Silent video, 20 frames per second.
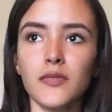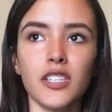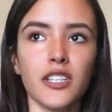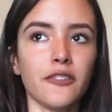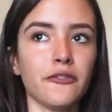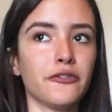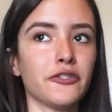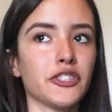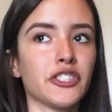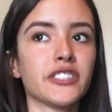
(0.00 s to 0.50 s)

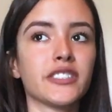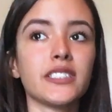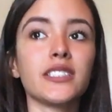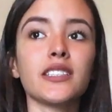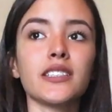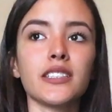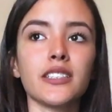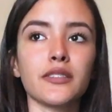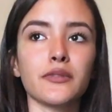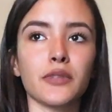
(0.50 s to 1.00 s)
if you're
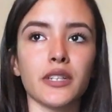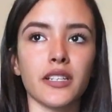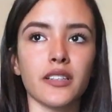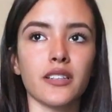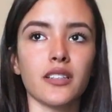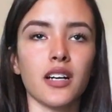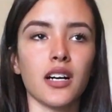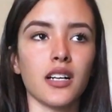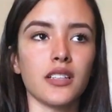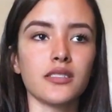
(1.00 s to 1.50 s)
dealing
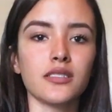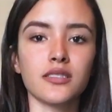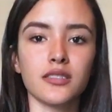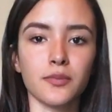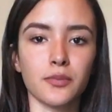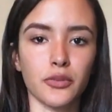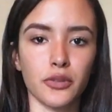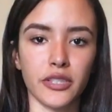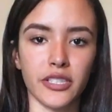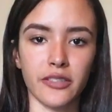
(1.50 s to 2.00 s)
with
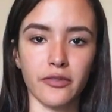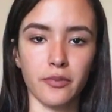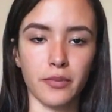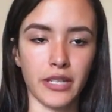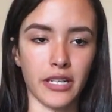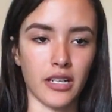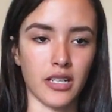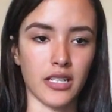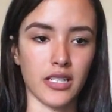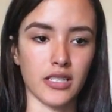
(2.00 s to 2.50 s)
unsupportive
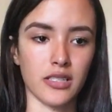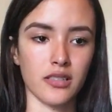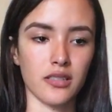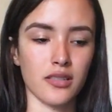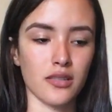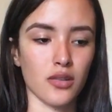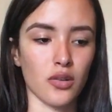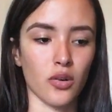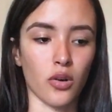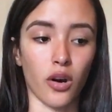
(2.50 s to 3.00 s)

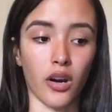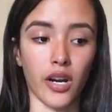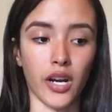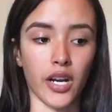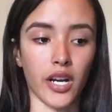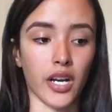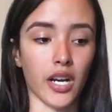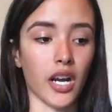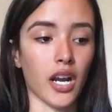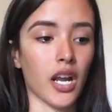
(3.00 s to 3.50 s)
parents
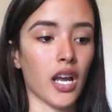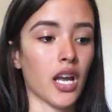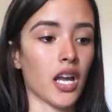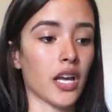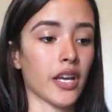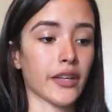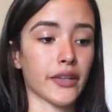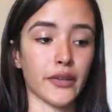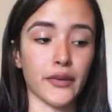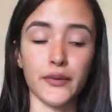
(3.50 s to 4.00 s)
or
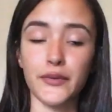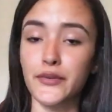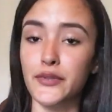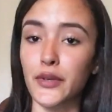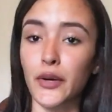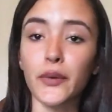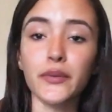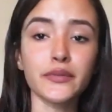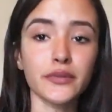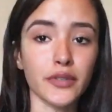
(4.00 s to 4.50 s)
you
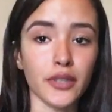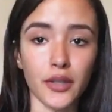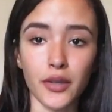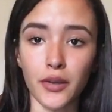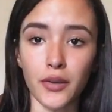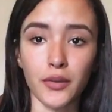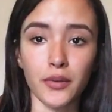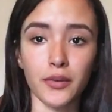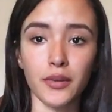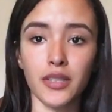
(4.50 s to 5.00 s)
don't
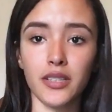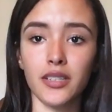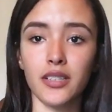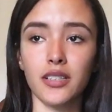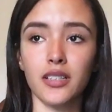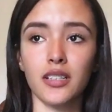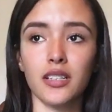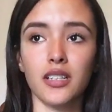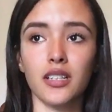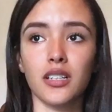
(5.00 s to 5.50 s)
know
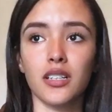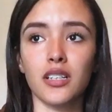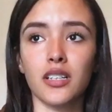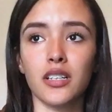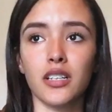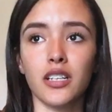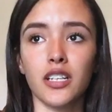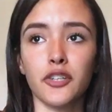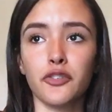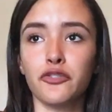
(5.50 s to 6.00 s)

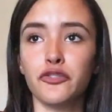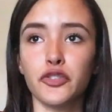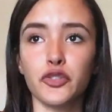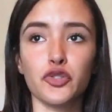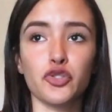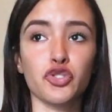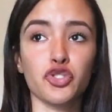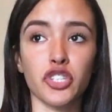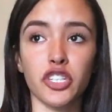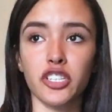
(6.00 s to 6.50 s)
if you
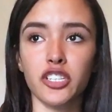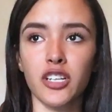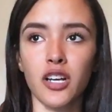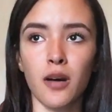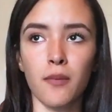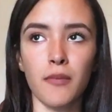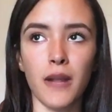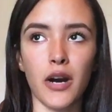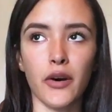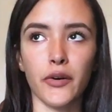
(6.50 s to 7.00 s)
should
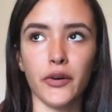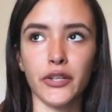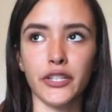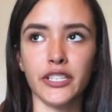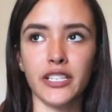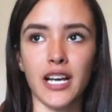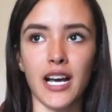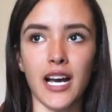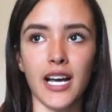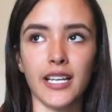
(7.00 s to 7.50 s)
come out or
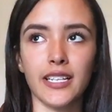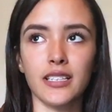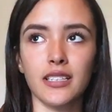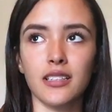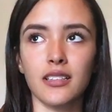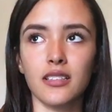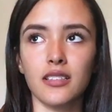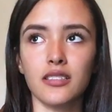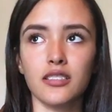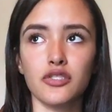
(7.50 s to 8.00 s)
not,
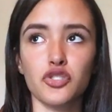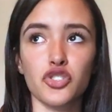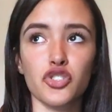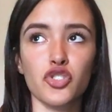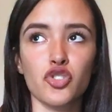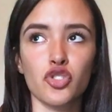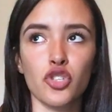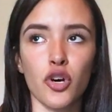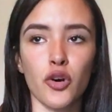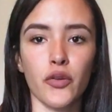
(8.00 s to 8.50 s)

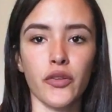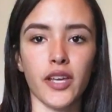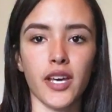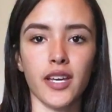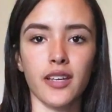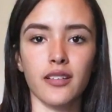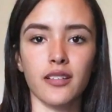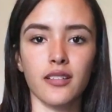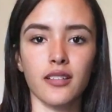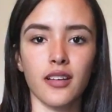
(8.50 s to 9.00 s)
just know
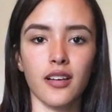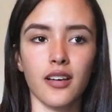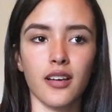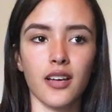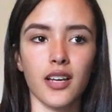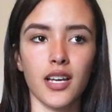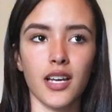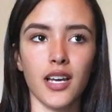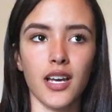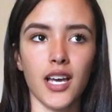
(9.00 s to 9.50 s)
that
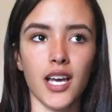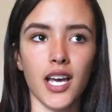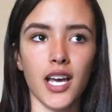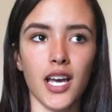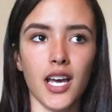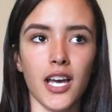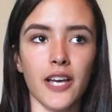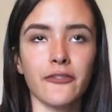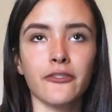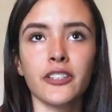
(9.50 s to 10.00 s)

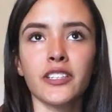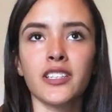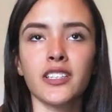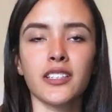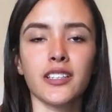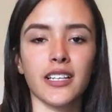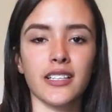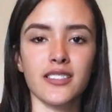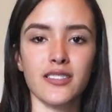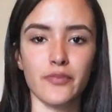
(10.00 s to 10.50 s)

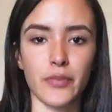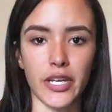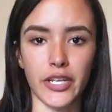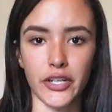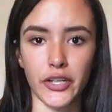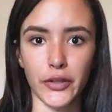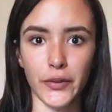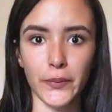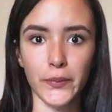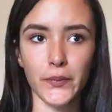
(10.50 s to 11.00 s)
everything gets
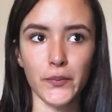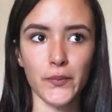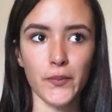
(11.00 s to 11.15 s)
better.